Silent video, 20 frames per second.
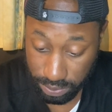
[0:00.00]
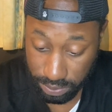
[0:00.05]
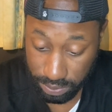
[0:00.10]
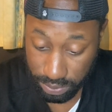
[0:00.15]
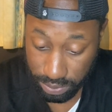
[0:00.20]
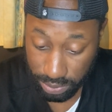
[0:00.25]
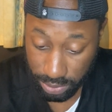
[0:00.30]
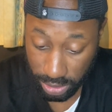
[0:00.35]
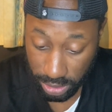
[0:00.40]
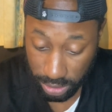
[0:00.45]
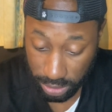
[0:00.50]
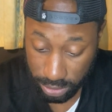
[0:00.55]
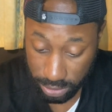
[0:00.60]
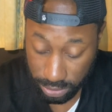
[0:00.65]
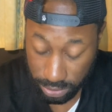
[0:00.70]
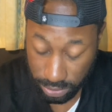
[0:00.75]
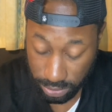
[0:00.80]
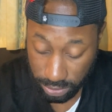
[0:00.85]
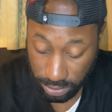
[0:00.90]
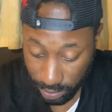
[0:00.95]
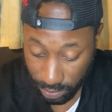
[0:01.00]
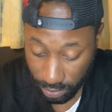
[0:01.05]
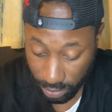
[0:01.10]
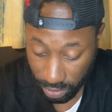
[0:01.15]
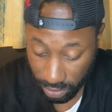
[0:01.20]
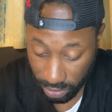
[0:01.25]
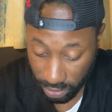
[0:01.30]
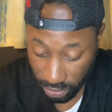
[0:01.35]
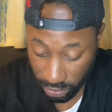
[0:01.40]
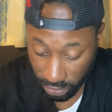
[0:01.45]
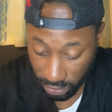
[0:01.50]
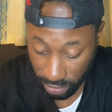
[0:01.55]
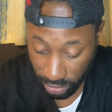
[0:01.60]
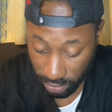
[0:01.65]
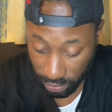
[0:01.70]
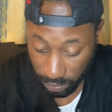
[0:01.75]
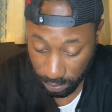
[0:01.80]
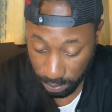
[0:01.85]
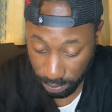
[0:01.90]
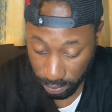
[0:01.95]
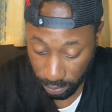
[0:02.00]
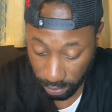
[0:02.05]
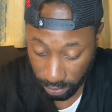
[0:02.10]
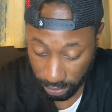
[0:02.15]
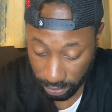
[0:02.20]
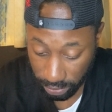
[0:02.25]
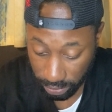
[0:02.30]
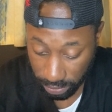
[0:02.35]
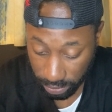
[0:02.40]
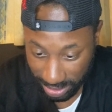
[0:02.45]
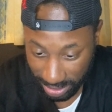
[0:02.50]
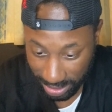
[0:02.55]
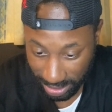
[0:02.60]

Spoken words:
Bro, this shit is brutal.